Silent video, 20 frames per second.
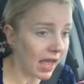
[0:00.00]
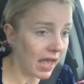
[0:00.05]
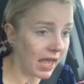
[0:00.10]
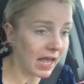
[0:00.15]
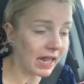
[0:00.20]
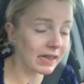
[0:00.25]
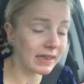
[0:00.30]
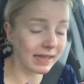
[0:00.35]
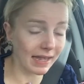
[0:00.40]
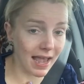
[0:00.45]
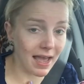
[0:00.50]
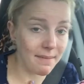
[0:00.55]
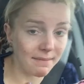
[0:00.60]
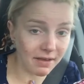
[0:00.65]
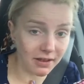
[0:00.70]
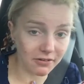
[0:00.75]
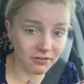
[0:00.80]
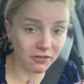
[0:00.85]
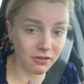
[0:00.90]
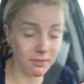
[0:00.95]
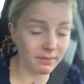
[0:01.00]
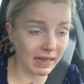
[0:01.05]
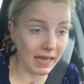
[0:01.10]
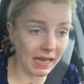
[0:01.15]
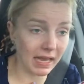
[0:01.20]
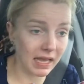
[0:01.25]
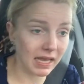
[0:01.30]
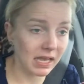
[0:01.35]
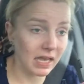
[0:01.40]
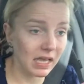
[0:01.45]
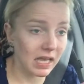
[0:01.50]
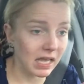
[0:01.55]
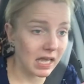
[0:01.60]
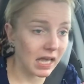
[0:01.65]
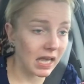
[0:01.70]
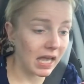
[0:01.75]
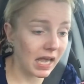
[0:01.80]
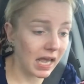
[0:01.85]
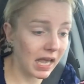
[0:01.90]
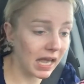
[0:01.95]
it damaged me.
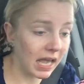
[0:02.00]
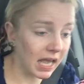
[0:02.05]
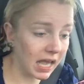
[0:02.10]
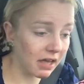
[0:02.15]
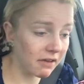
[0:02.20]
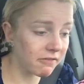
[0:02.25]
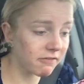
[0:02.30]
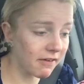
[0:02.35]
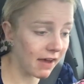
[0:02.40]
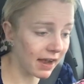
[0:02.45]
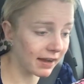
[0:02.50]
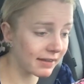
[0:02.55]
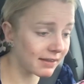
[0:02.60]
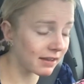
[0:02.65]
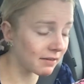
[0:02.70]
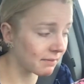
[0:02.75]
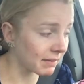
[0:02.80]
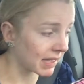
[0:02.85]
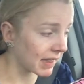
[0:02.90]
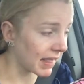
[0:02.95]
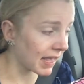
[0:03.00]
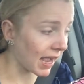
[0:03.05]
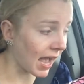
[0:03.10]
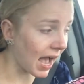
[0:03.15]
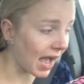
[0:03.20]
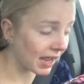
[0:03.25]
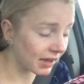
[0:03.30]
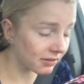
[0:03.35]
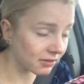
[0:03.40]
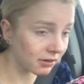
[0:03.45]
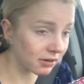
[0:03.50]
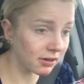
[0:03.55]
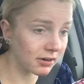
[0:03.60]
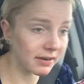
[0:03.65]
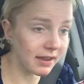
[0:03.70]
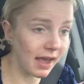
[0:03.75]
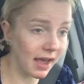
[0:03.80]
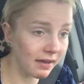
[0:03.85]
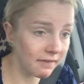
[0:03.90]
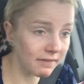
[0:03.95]
It affected me. Like I
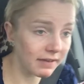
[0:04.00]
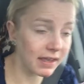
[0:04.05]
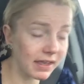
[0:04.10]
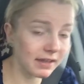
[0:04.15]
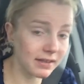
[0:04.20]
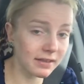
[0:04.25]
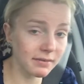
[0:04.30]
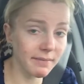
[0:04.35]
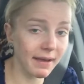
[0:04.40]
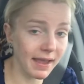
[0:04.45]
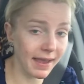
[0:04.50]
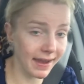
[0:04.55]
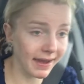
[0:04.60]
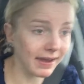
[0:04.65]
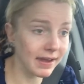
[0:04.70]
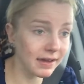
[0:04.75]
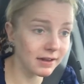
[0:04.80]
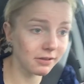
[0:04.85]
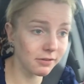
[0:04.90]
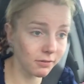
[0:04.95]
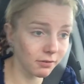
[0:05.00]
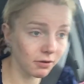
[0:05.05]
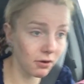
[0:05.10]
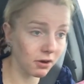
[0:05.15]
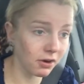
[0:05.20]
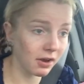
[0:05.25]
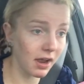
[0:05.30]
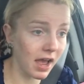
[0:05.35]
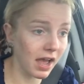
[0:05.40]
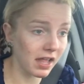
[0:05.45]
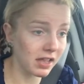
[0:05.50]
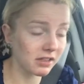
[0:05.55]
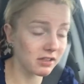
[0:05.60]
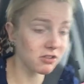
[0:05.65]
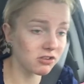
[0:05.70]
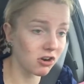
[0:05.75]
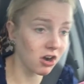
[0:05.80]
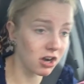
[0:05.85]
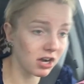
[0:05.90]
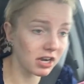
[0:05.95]
turned heavy into my eating disorder and
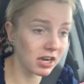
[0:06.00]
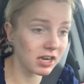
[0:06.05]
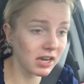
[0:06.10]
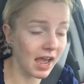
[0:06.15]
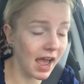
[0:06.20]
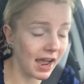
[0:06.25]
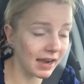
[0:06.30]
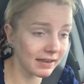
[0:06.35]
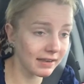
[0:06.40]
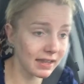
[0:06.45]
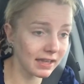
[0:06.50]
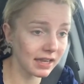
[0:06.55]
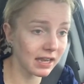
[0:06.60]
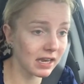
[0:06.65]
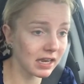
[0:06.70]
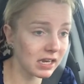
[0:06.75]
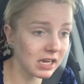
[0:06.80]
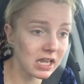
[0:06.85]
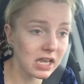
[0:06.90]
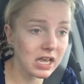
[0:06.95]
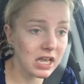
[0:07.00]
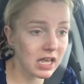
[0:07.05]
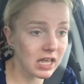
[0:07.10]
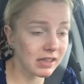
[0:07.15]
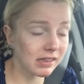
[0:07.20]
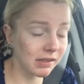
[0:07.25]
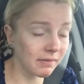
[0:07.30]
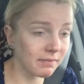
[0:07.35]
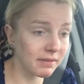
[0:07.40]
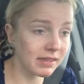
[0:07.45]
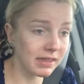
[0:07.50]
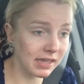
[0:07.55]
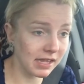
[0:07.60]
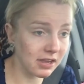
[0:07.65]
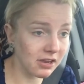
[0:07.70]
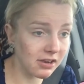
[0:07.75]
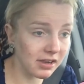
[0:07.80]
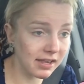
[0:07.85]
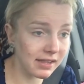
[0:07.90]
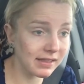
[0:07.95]
started acting in some
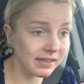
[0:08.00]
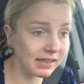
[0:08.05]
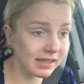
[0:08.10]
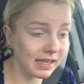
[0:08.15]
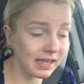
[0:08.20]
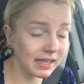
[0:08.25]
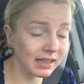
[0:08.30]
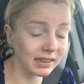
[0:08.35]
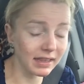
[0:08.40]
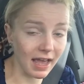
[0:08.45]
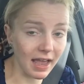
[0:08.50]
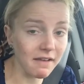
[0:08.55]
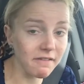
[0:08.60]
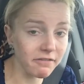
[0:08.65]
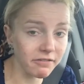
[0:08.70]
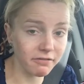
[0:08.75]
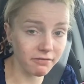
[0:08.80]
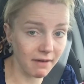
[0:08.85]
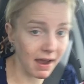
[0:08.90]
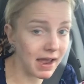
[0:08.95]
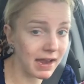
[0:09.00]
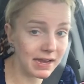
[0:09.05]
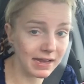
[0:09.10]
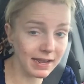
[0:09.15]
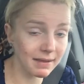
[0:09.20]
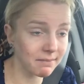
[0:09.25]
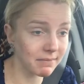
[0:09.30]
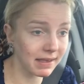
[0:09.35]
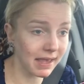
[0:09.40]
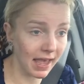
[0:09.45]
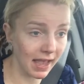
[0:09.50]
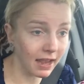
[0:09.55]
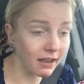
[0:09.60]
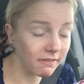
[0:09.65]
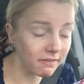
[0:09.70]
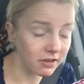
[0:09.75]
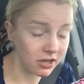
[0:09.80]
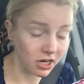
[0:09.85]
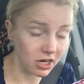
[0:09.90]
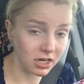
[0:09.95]
seriously life-threatening
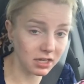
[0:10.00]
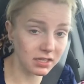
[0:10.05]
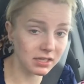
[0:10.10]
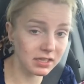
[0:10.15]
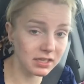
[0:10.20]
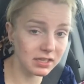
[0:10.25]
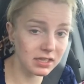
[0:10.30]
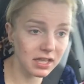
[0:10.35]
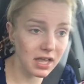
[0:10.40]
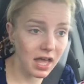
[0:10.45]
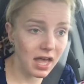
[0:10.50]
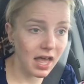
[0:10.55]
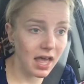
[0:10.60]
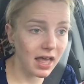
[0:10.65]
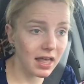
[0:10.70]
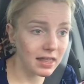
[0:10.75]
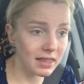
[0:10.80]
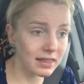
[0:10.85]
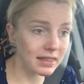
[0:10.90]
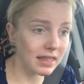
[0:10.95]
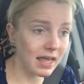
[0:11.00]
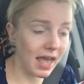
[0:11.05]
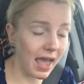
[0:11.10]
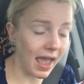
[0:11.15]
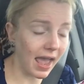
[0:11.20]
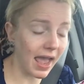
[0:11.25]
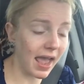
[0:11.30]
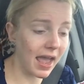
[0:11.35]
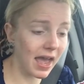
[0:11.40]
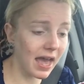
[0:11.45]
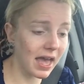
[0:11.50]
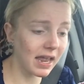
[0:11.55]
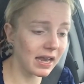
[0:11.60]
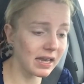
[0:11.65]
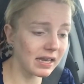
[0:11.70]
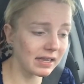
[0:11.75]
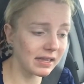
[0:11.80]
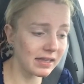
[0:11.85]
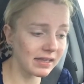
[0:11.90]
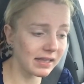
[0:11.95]
behaviors.
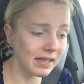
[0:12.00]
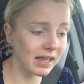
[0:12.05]
And